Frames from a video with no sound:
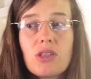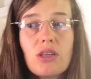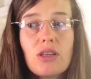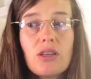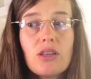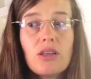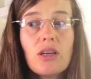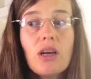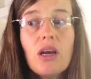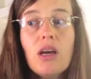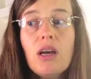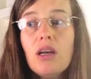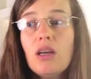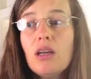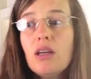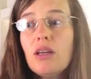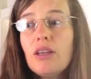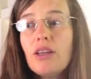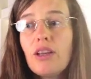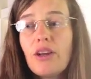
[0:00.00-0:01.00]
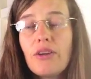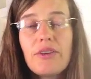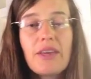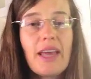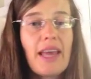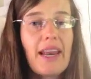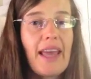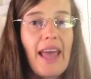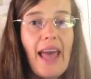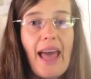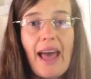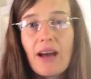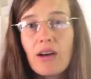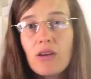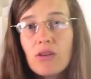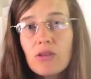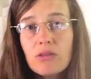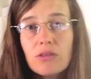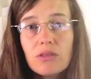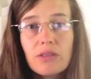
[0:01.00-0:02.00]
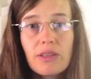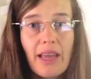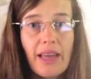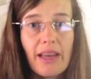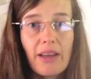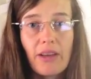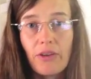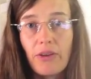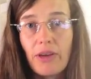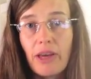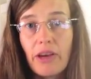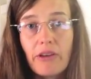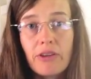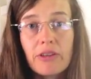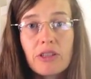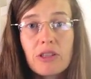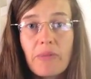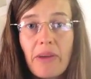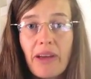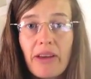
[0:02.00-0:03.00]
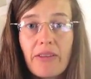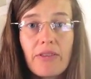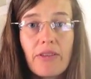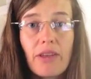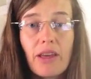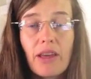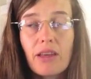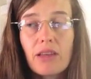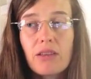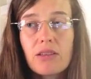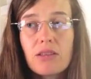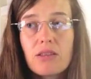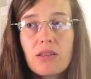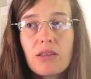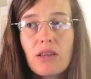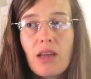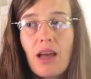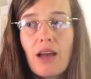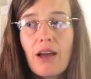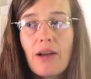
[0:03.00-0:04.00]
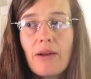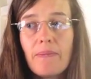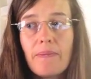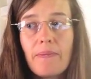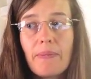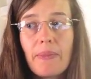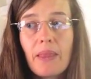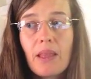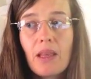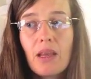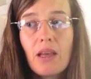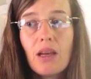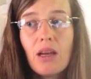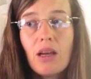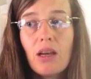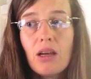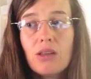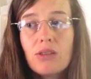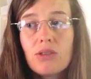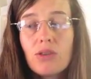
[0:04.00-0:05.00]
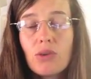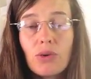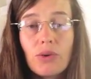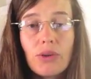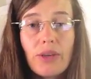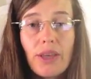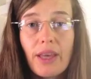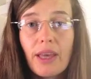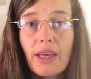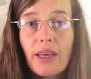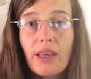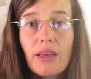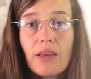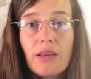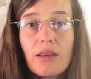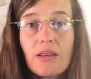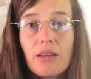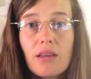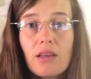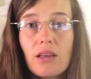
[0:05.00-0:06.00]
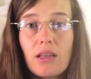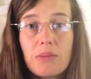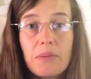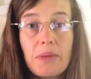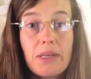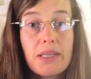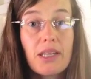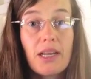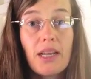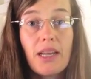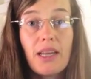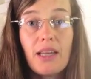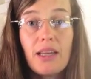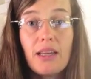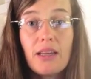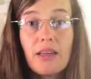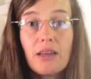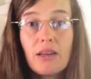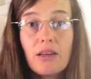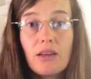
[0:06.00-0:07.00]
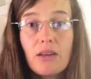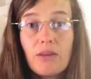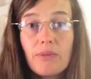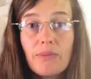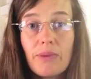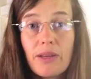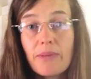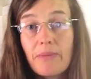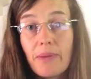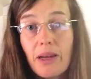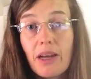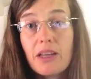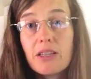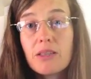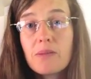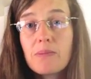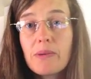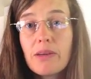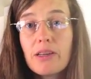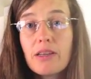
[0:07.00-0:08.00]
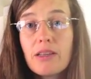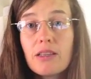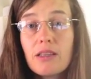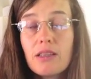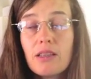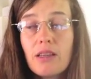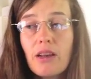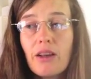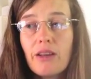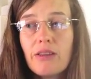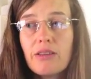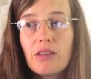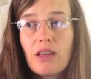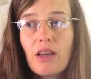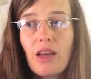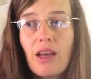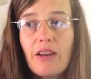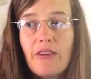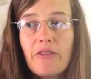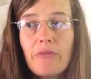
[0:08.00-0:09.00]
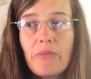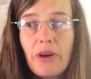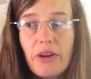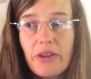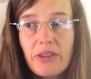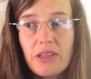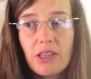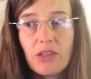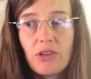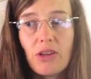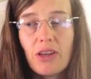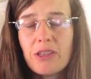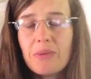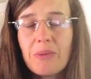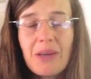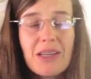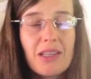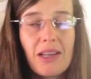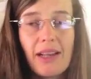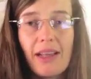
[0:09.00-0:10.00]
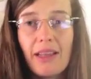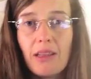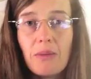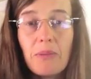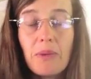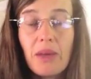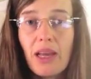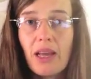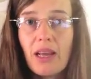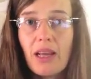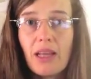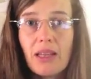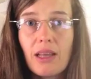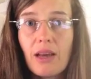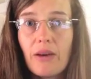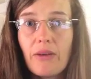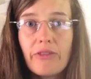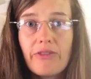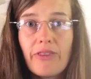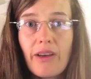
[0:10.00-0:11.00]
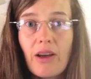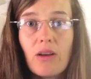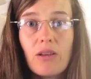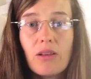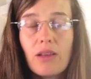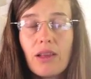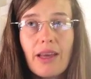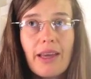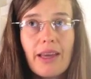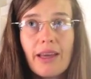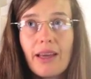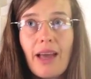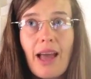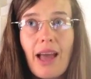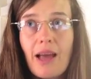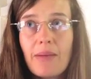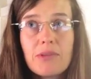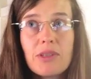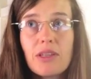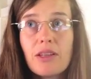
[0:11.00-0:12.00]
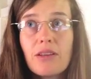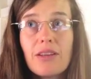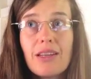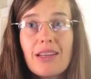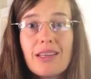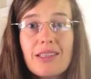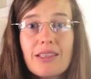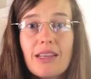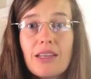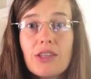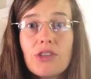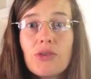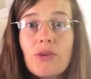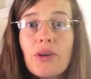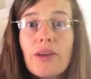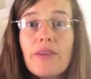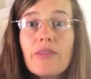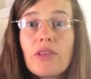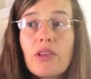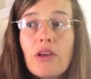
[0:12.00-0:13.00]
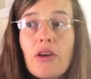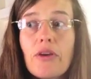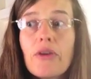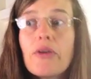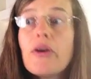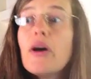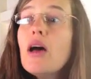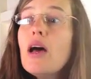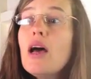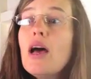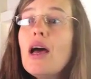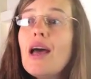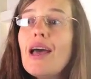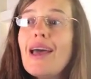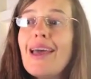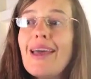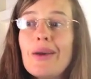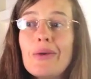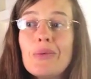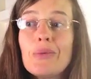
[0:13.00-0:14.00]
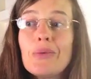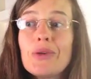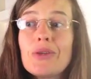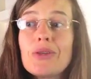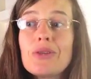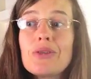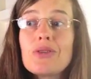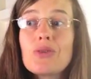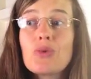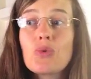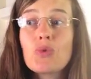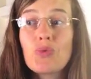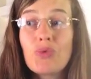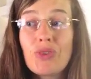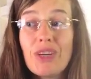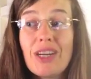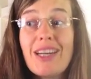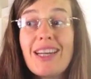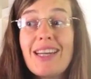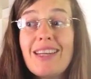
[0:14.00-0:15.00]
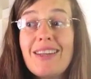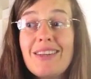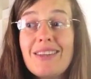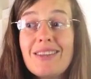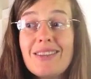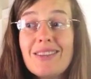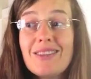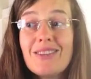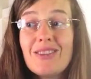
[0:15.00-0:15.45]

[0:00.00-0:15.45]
to, get it out, get coherence about things. Talking, especially with my husband, to kind of process, especially in the beginning, that felt like absolutely essential, even though it was really,